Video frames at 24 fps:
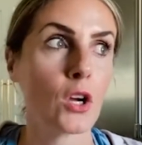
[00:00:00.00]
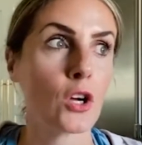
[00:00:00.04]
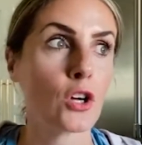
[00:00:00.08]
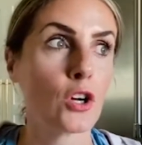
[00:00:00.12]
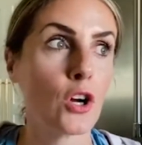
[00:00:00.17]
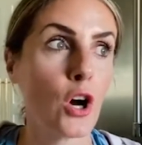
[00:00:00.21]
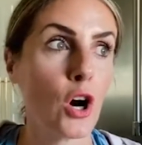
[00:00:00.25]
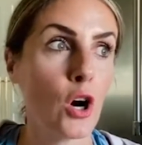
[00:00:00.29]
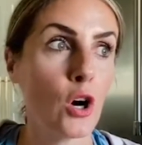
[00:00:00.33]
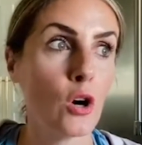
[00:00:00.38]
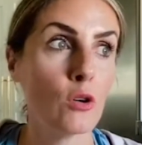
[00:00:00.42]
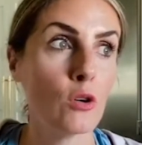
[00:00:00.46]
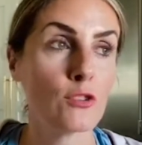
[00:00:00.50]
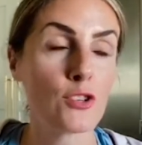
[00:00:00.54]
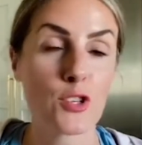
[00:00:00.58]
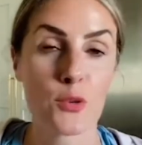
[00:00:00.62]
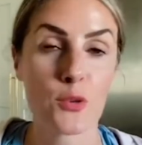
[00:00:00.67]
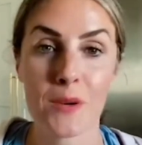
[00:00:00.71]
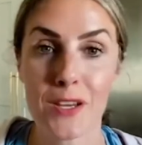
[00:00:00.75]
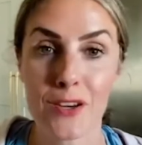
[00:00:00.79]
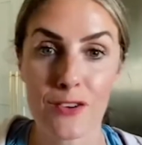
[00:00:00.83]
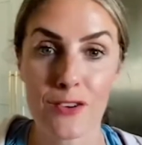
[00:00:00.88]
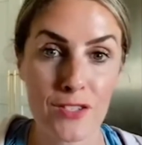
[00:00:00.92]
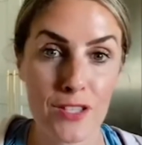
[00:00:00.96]
Go
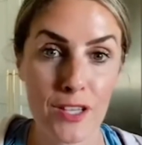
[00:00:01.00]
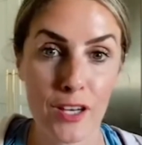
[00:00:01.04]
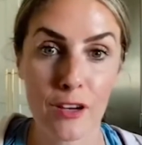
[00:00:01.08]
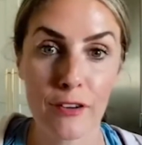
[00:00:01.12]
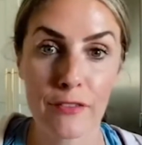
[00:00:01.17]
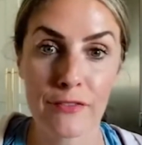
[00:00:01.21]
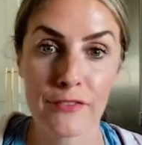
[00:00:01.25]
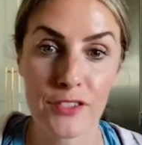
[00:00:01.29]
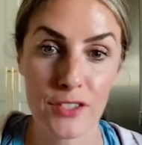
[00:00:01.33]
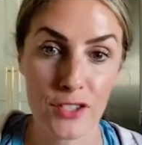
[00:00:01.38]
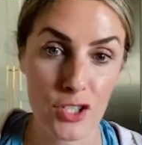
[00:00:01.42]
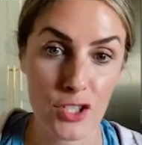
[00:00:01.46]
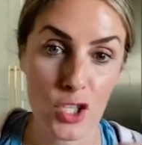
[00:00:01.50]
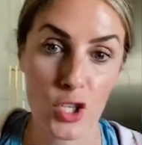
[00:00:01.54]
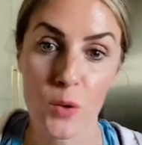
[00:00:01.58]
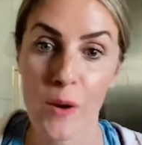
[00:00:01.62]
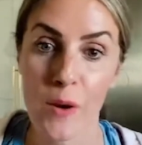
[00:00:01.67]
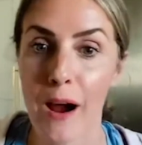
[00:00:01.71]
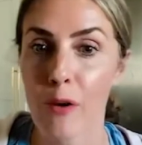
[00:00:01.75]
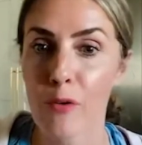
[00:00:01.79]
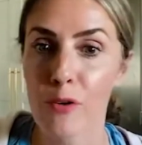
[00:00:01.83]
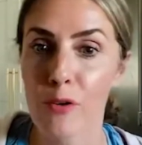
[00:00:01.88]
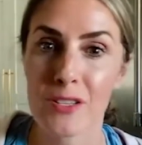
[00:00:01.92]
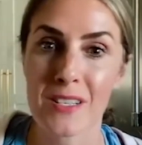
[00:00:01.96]
treat yourself to 2
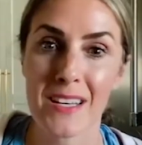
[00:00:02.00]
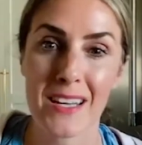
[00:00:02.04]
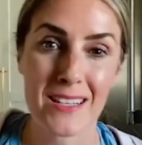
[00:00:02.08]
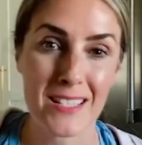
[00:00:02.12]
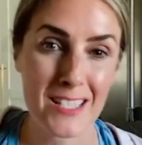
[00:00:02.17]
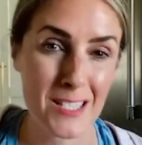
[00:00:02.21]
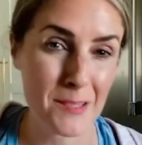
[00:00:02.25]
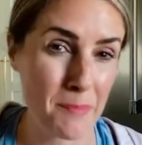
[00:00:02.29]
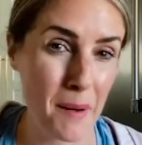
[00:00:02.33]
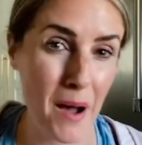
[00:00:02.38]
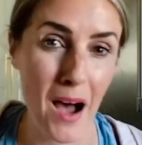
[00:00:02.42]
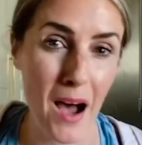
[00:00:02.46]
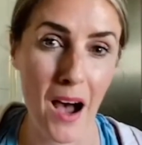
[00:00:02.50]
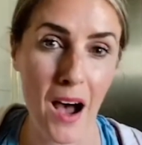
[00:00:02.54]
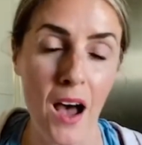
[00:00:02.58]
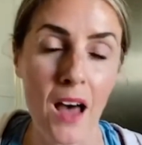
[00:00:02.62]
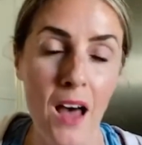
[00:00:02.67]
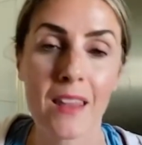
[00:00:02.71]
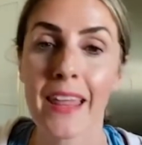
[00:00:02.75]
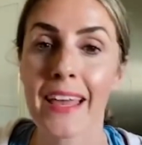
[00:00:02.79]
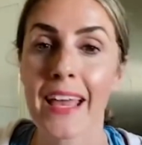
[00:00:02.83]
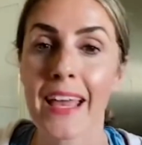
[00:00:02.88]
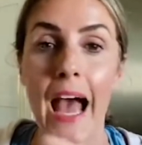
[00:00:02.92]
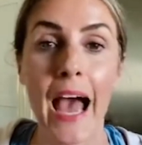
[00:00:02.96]
hours at a spa.
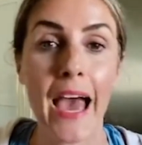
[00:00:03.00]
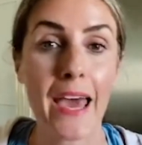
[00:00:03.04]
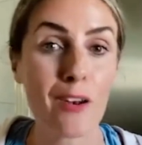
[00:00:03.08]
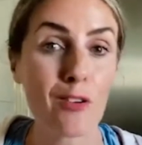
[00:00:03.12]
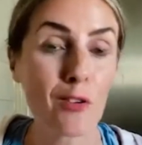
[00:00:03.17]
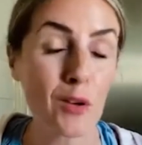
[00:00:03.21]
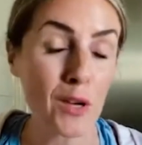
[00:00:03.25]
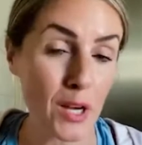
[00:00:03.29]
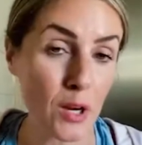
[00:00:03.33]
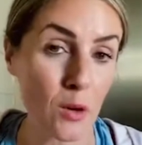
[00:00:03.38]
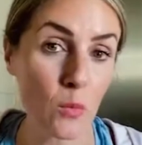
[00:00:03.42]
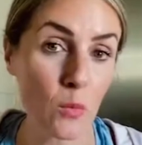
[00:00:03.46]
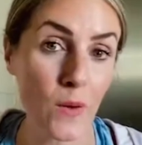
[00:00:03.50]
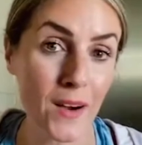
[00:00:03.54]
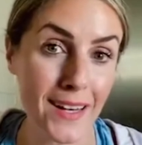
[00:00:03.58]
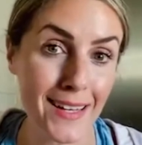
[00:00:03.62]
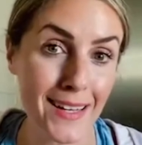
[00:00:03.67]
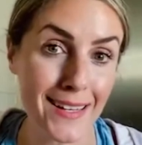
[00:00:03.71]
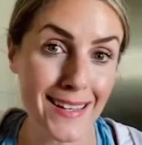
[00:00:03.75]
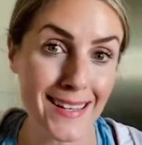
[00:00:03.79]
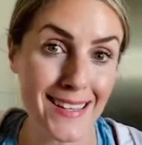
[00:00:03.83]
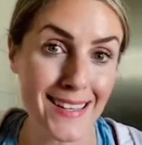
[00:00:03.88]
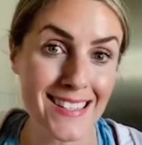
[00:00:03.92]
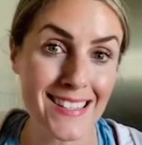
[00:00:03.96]
Like, I don't care what
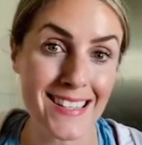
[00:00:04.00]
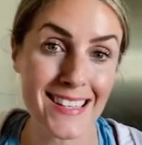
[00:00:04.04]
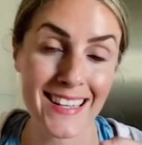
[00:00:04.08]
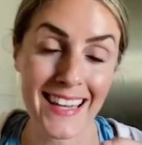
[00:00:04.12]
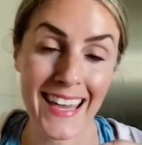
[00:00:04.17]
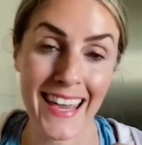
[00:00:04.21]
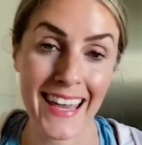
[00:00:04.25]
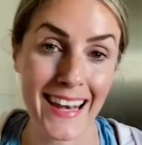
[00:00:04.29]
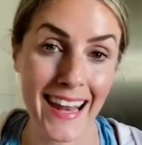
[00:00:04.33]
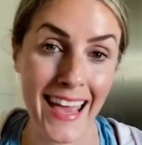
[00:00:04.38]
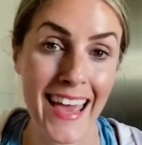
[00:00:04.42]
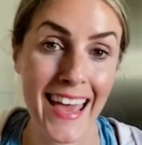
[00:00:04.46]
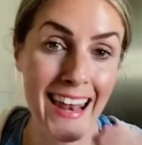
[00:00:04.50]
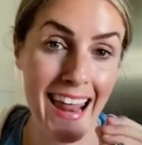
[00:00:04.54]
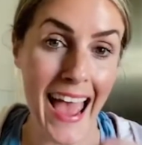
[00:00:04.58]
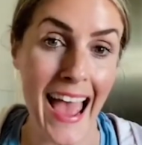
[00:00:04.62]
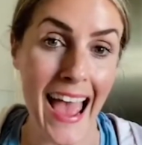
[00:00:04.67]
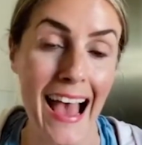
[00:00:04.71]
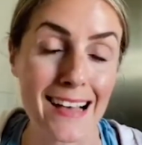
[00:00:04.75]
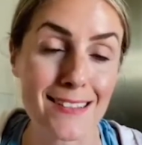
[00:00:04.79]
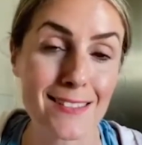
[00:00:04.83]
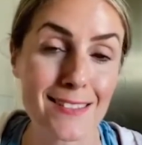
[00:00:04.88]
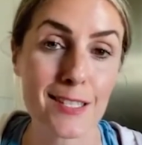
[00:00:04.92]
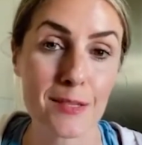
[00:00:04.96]
it is. It
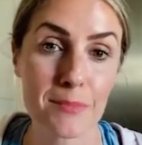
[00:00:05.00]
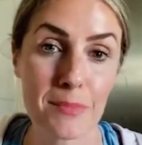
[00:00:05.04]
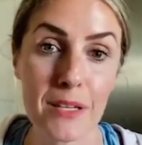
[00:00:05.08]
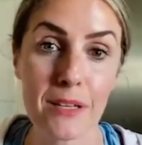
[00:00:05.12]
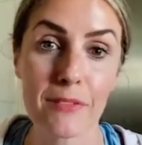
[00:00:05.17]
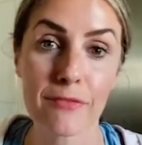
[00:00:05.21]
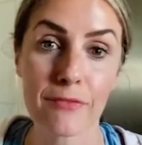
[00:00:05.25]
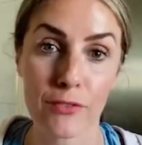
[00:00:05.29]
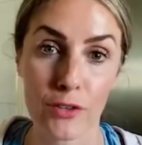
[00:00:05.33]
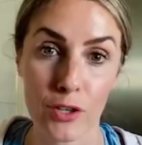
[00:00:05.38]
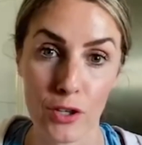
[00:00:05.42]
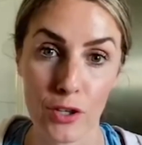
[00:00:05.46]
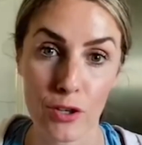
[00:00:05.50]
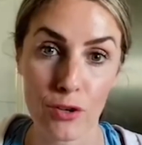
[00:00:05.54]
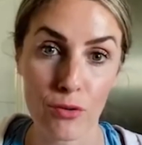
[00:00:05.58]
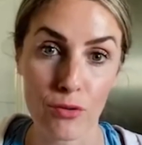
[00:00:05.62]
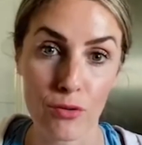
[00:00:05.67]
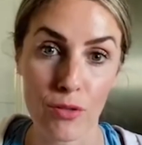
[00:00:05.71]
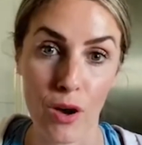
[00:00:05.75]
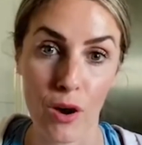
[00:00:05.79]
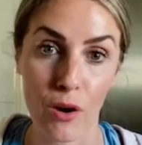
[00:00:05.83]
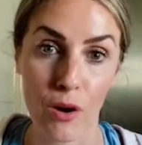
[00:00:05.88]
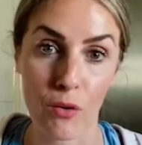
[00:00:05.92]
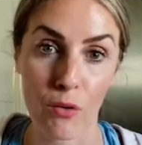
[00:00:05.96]
has to be for you
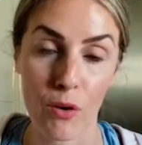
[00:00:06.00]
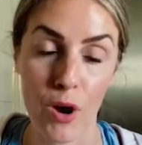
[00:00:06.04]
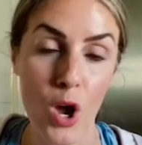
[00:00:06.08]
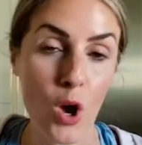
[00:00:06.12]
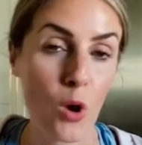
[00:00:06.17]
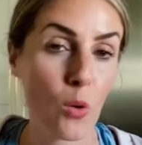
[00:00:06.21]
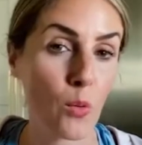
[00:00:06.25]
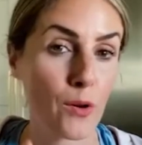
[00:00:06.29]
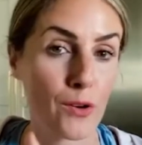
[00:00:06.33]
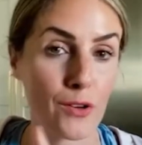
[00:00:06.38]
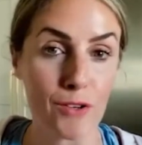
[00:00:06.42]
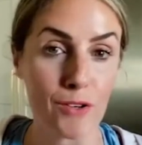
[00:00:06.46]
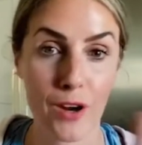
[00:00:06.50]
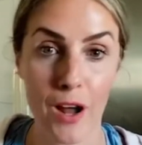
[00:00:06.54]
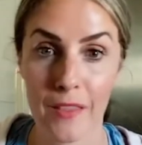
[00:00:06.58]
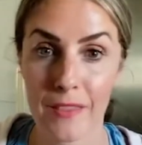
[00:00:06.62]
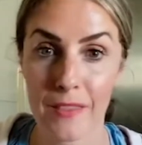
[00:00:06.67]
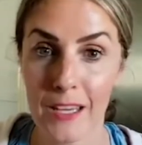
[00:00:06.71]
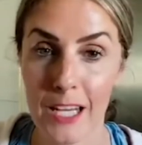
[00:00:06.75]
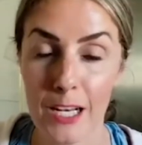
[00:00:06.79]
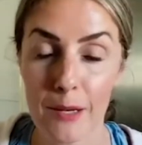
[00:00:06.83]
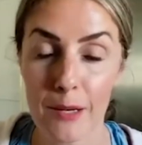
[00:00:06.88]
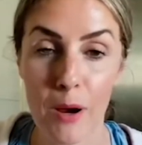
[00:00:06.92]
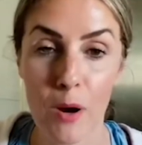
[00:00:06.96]
though, where you're not
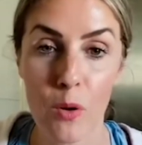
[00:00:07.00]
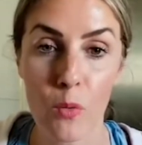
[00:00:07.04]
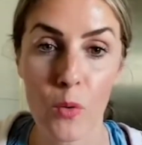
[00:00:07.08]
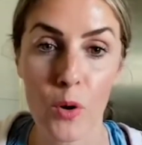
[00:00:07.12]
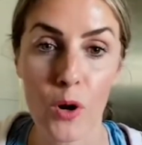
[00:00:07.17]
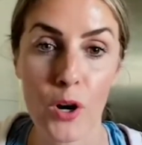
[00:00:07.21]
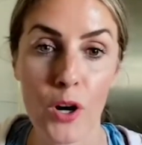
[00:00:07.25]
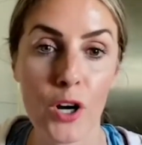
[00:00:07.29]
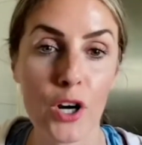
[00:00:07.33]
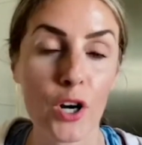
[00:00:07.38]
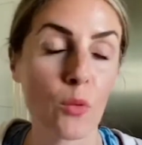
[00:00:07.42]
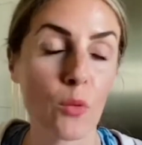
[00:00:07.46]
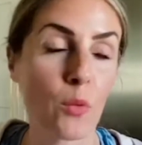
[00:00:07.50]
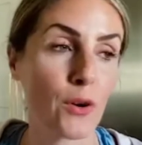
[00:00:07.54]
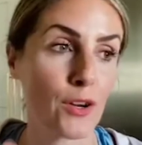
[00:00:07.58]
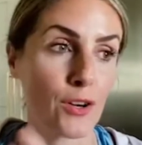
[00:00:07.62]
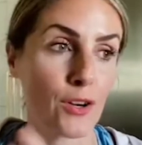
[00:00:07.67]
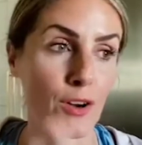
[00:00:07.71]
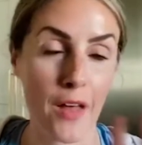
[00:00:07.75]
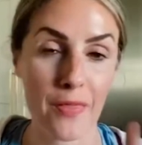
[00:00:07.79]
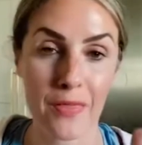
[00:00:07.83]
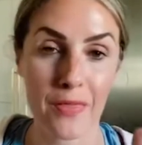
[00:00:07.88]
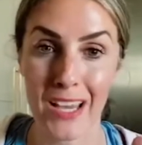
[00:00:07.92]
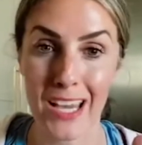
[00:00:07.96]
thinking about work, where you're
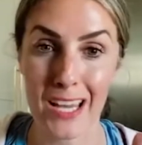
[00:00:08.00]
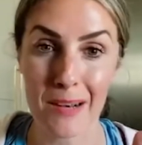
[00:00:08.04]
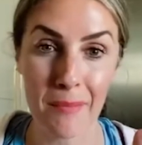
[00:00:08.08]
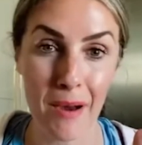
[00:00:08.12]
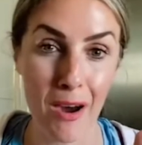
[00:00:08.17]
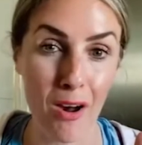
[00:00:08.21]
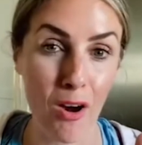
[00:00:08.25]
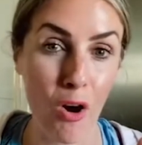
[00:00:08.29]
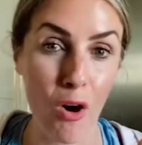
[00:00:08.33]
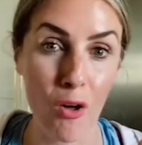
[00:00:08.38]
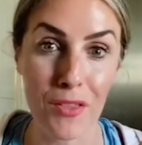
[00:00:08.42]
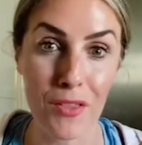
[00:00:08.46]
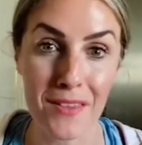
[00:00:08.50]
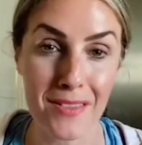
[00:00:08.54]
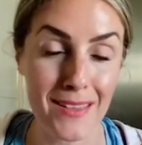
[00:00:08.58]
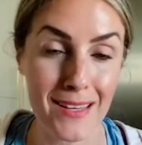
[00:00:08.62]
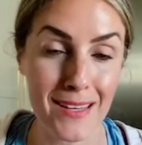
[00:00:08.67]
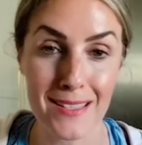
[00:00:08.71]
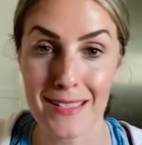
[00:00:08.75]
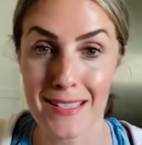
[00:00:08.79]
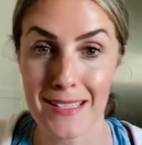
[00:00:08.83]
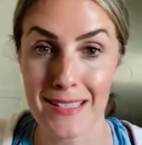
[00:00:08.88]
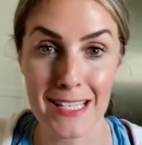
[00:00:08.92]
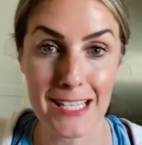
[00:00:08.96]
not thinking about all the
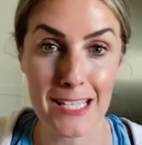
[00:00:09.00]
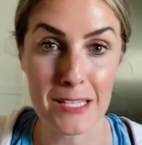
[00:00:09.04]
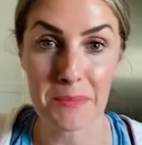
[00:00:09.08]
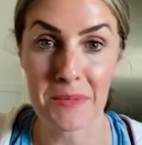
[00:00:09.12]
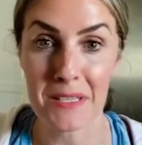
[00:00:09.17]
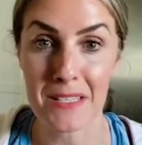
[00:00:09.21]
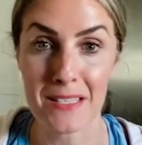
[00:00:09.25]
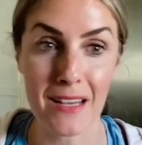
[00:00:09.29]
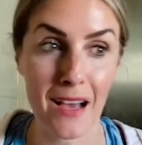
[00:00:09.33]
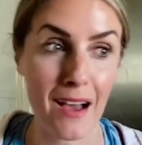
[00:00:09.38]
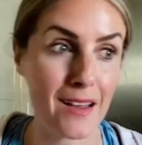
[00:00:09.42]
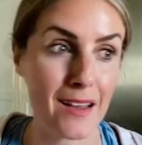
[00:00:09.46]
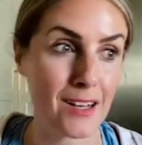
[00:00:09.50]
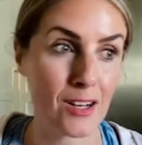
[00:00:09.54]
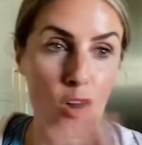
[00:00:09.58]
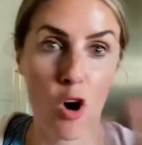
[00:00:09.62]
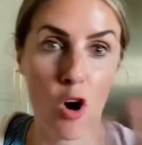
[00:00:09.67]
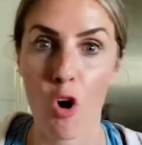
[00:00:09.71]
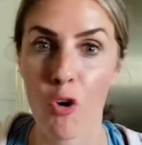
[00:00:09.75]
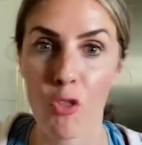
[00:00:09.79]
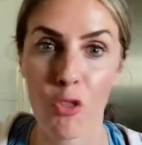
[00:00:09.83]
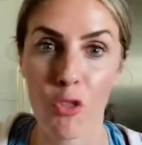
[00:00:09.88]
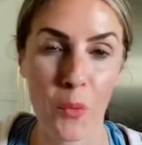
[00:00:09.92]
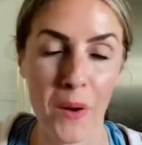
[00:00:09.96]
things that need to be done and
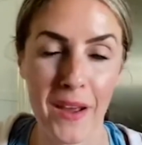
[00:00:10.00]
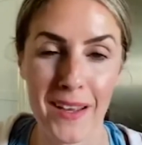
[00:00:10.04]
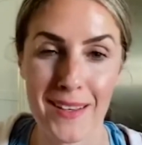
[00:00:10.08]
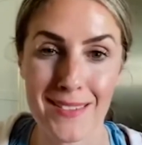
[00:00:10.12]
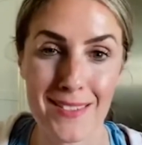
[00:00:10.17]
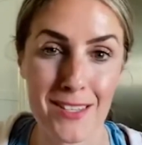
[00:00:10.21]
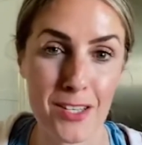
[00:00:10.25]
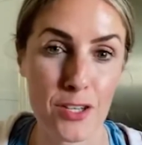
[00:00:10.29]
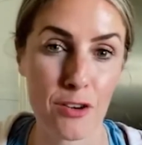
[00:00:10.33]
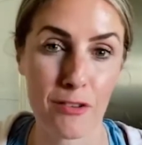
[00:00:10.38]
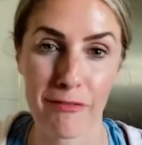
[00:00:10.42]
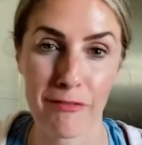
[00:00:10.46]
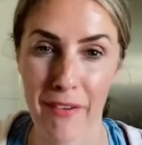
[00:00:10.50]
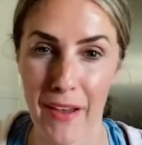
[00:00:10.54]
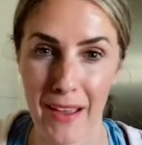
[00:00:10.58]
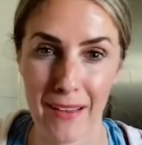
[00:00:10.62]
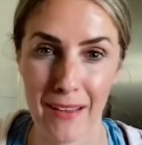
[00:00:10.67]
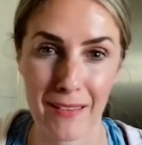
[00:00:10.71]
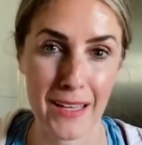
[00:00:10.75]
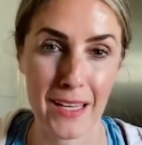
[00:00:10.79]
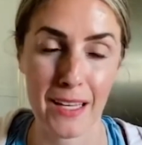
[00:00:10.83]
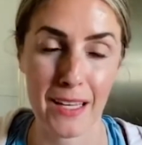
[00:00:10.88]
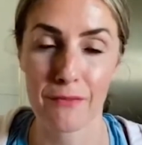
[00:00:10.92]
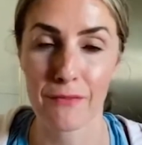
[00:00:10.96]
all the ways that you're
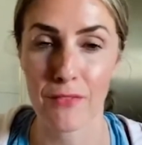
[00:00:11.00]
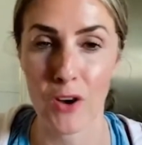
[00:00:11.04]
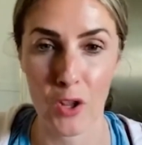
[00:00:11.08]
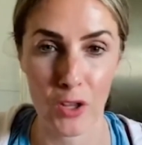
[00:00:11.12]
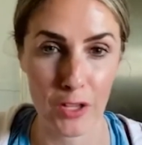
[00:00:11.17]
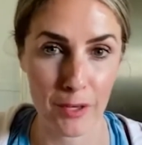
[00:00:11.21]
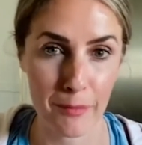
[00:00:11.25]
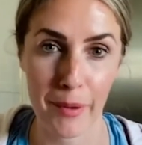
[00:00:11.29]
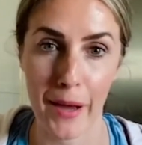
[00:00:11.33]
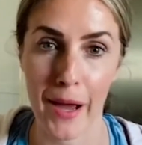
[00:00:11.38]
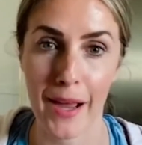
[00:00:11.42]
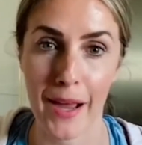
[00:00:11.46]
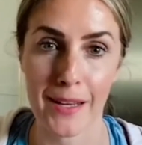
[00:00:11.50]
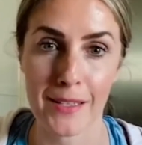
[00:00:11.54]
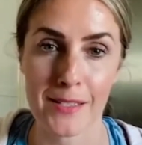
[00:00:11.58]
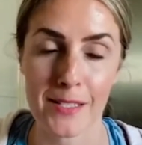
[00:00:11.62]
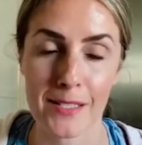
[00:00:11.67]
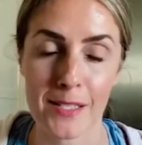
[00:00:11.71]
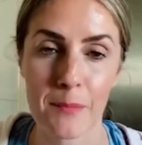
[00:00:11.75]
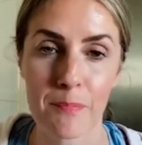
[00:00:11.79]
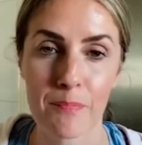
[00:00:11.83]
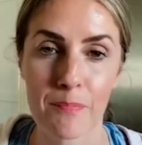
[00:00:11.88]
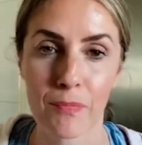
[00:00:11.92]
failing and falling behind.